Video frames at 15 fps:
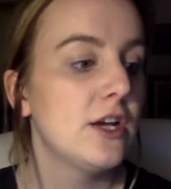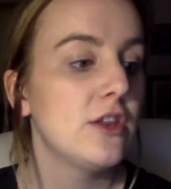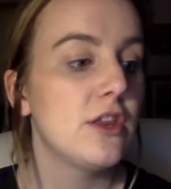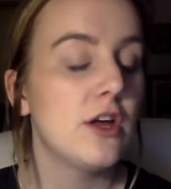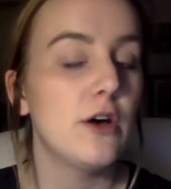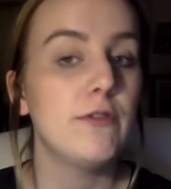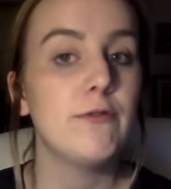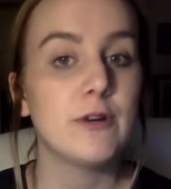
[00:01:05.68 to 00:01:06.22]

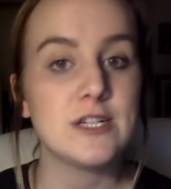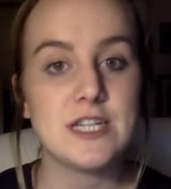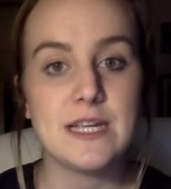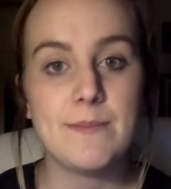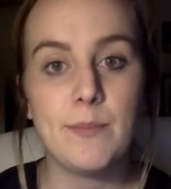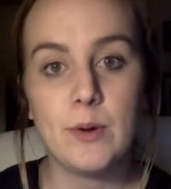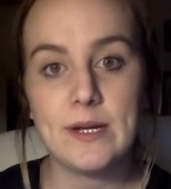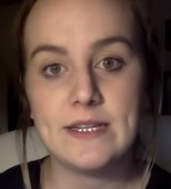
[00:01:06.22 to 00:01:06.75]
the 14
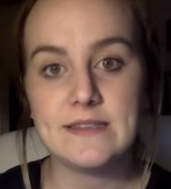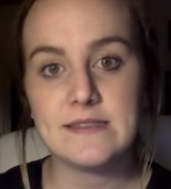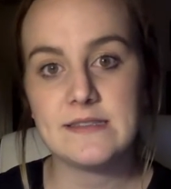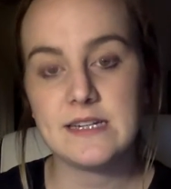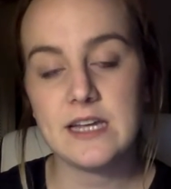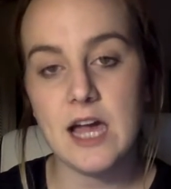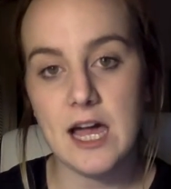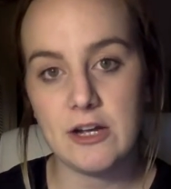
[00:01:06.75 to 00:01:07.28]
points to
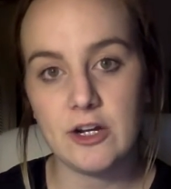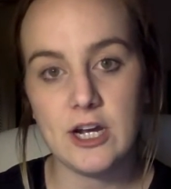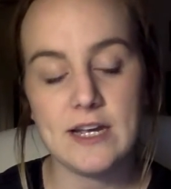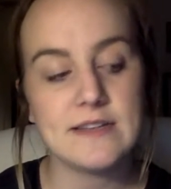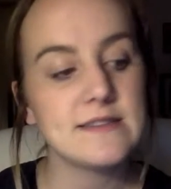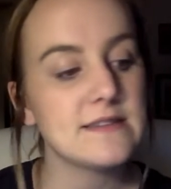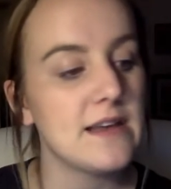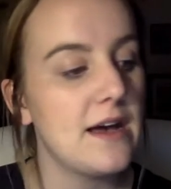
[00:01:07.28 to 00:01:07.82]

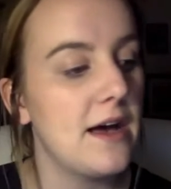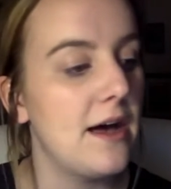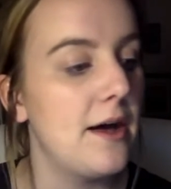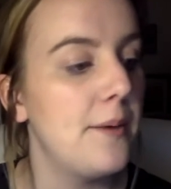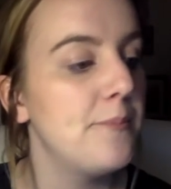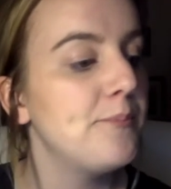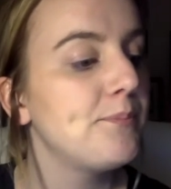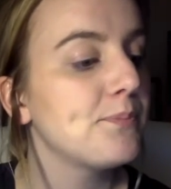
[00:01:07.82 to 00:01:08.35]
Congress.
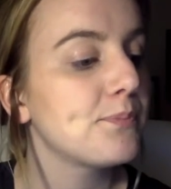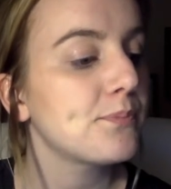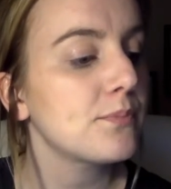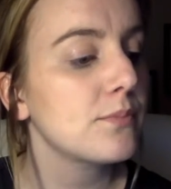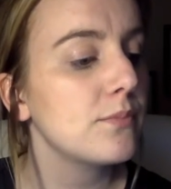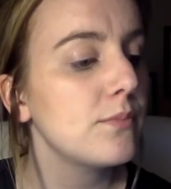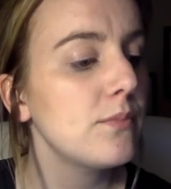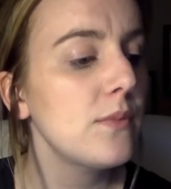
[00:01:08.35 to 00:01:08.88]

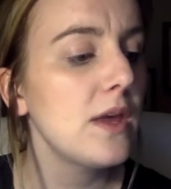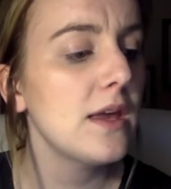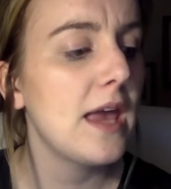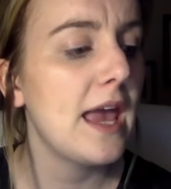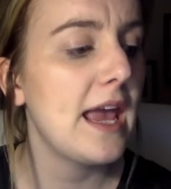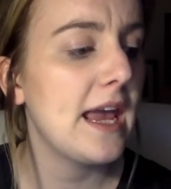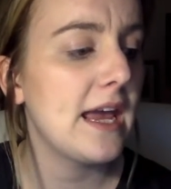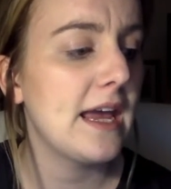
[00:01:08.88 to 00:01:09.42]

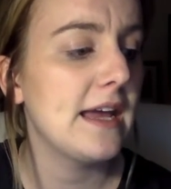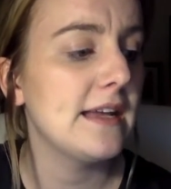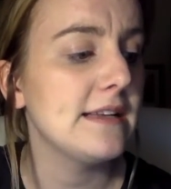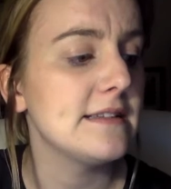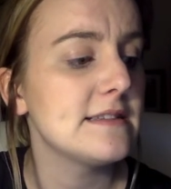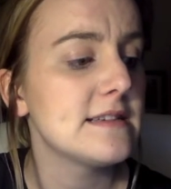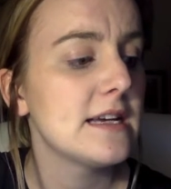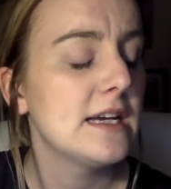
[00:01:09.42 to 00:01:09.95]

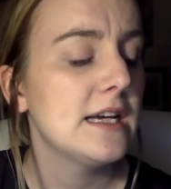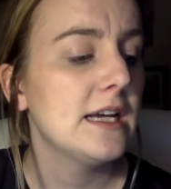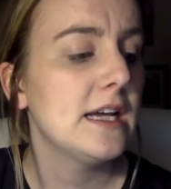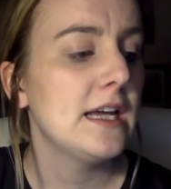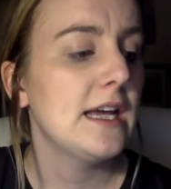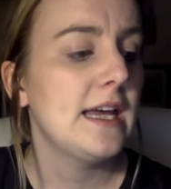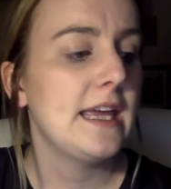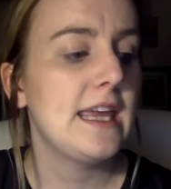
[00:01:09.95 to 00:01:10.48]
And
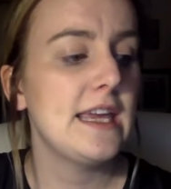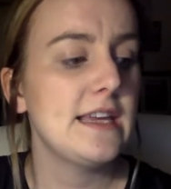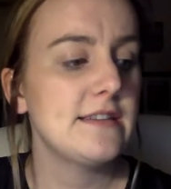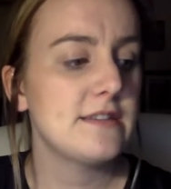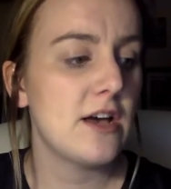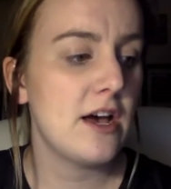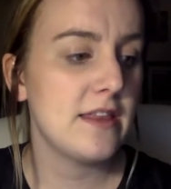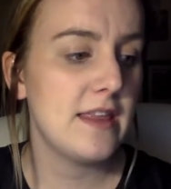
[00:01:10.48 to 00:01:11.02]
he
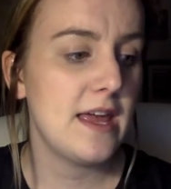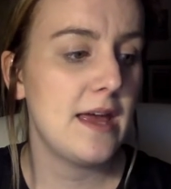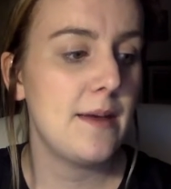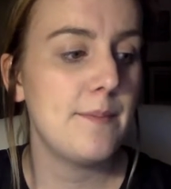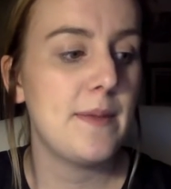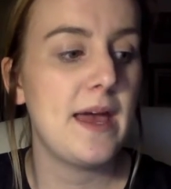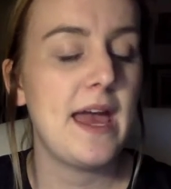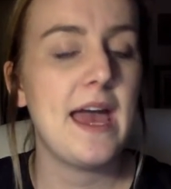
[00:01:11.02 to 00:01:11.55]
saw
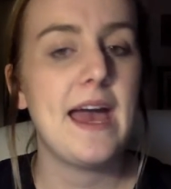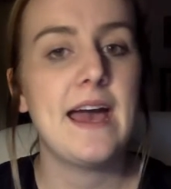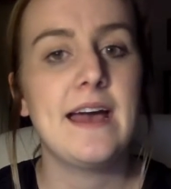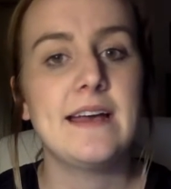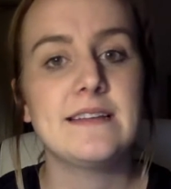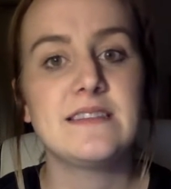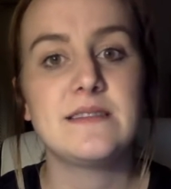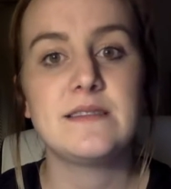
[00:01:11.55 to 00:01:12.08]
them
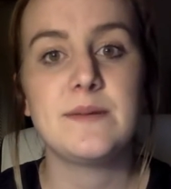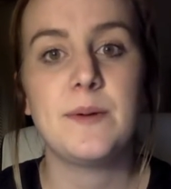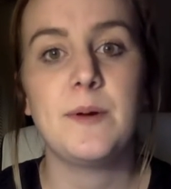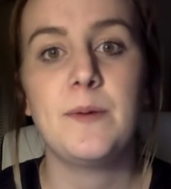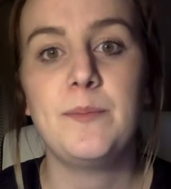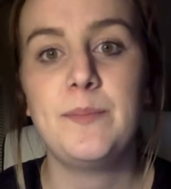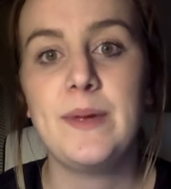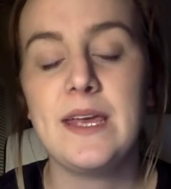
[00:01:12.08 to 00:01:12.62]
as
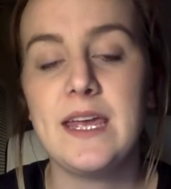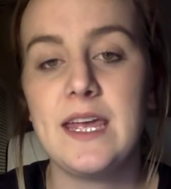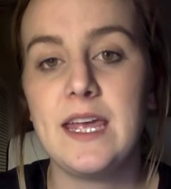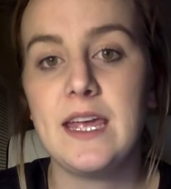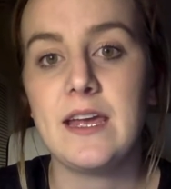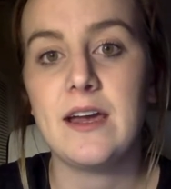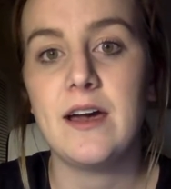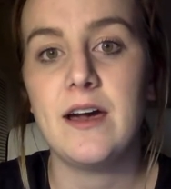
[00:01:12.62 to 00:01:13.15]

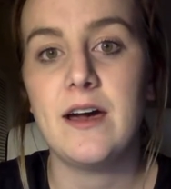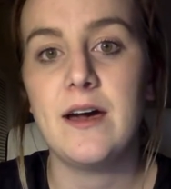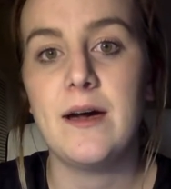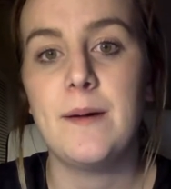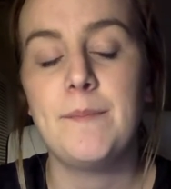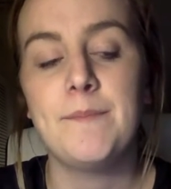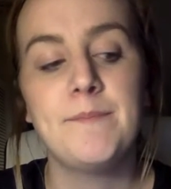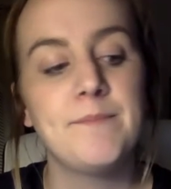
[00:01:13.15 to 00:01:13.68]
being,
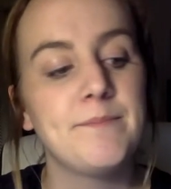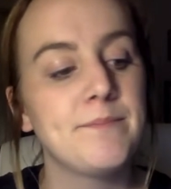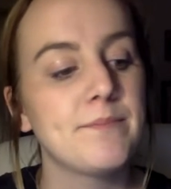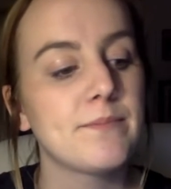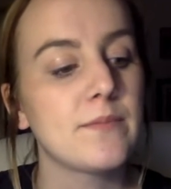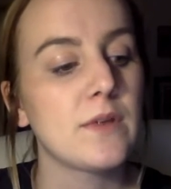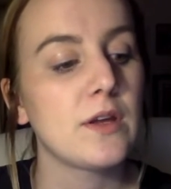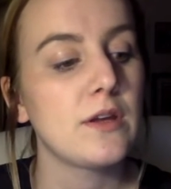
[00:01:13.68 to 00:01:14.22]

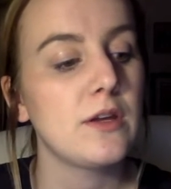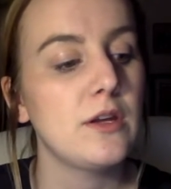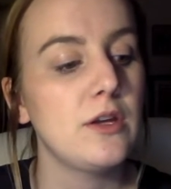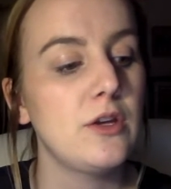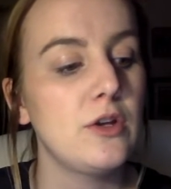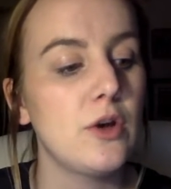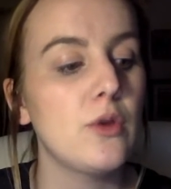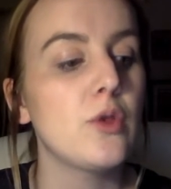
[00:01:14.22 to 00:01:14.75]

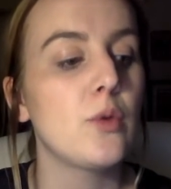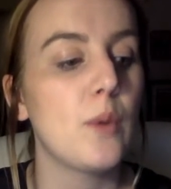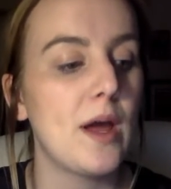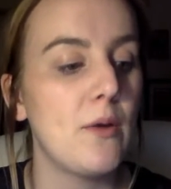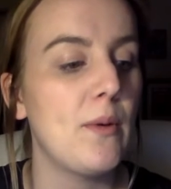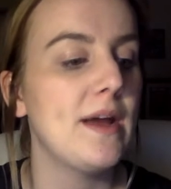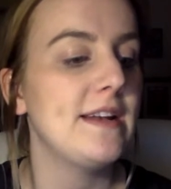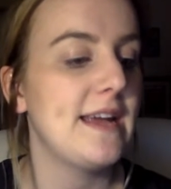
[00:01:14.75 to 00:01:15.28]
the right
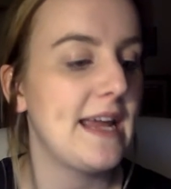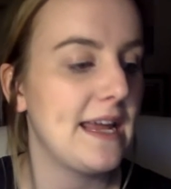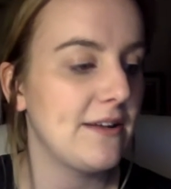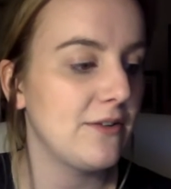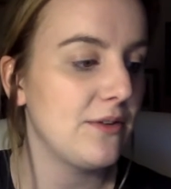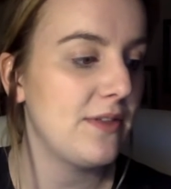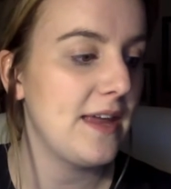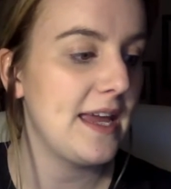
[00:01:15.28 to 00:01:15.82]
way to
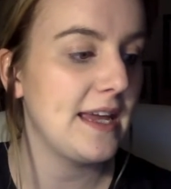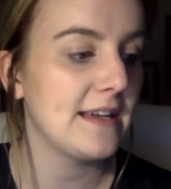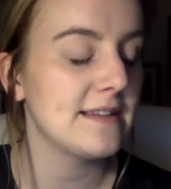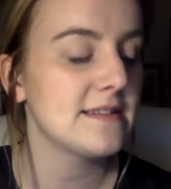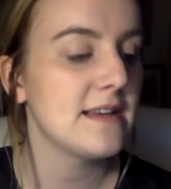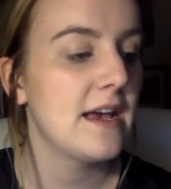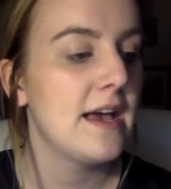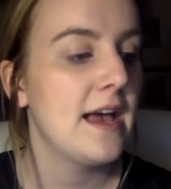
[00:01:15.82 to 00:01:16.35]
handle
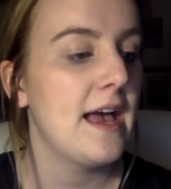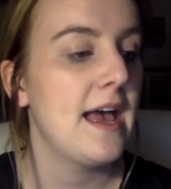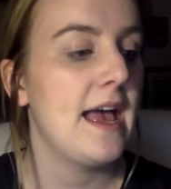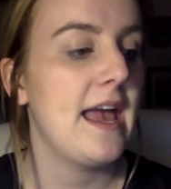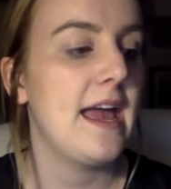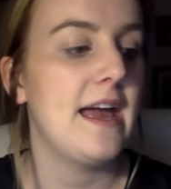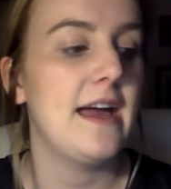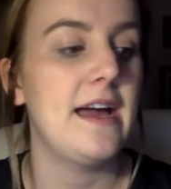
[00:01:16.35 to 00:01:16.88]
things.
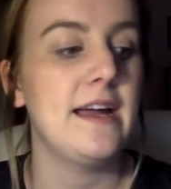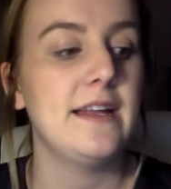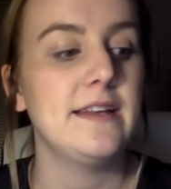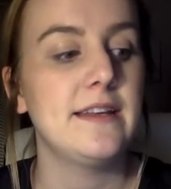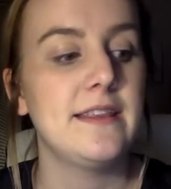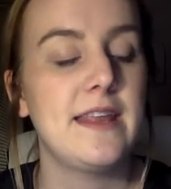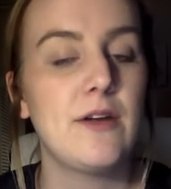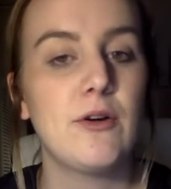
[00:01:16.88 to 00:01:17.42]

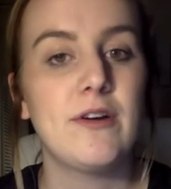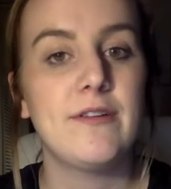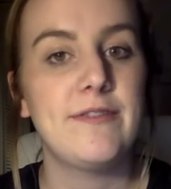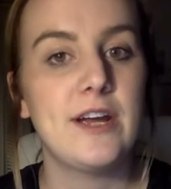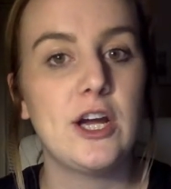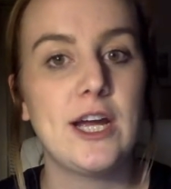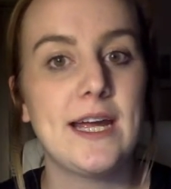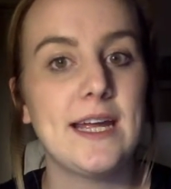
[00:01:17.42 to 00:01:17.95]
And they were
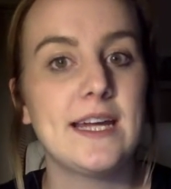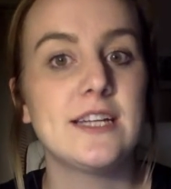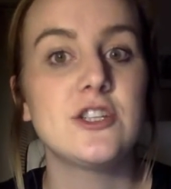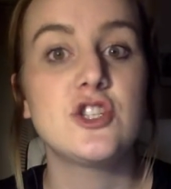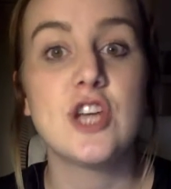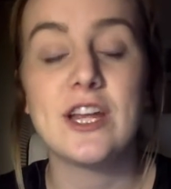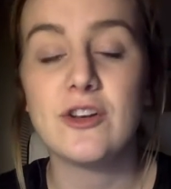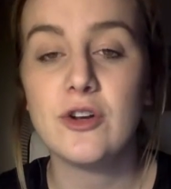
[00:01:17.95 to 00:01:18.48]
very
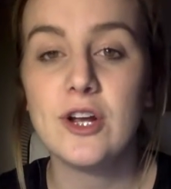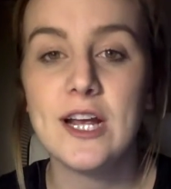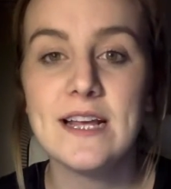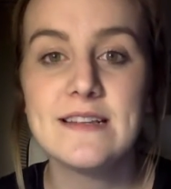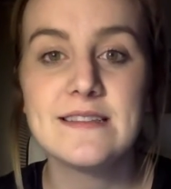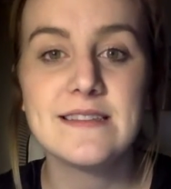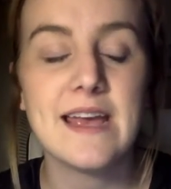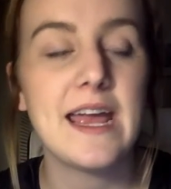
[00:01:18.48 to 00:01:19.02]

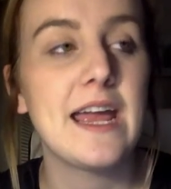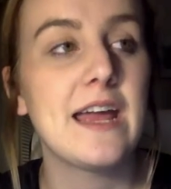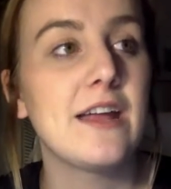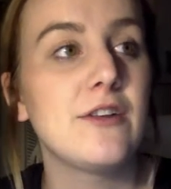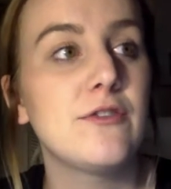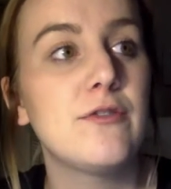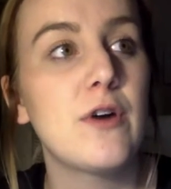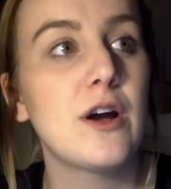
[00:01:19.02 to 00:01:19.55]
generous
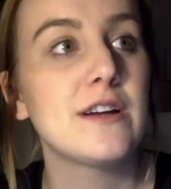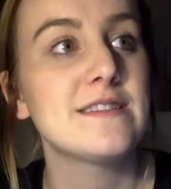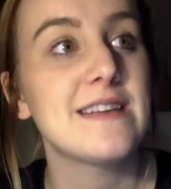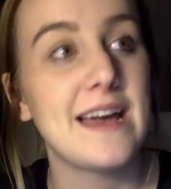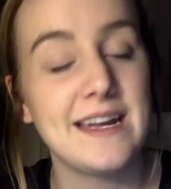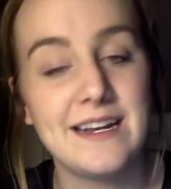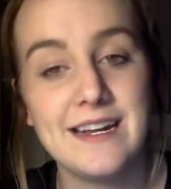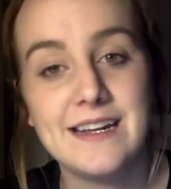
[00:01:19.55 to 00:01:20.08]
and
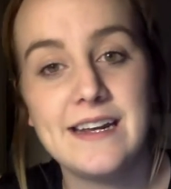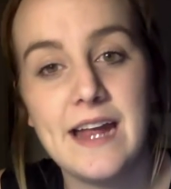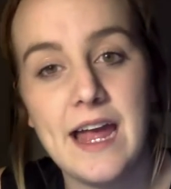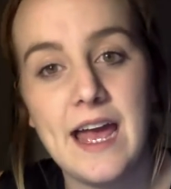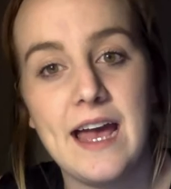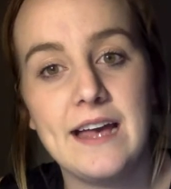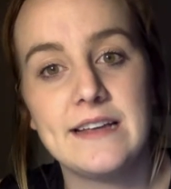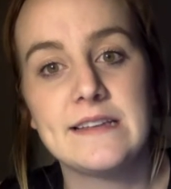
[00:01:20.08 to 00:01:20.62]
farsighted
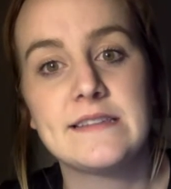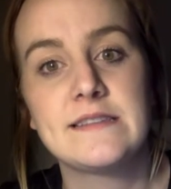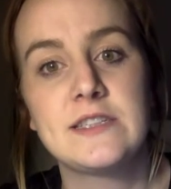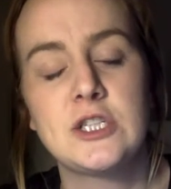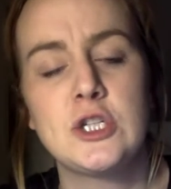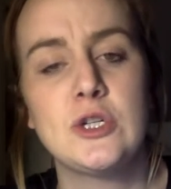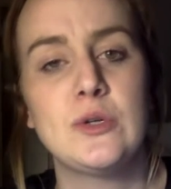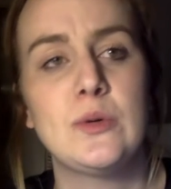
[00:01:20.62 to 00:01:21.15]
as
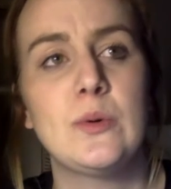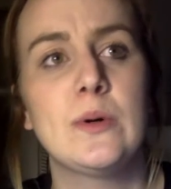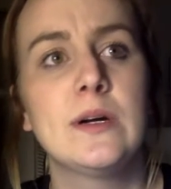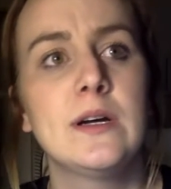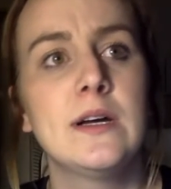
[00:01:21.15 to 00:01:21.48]
to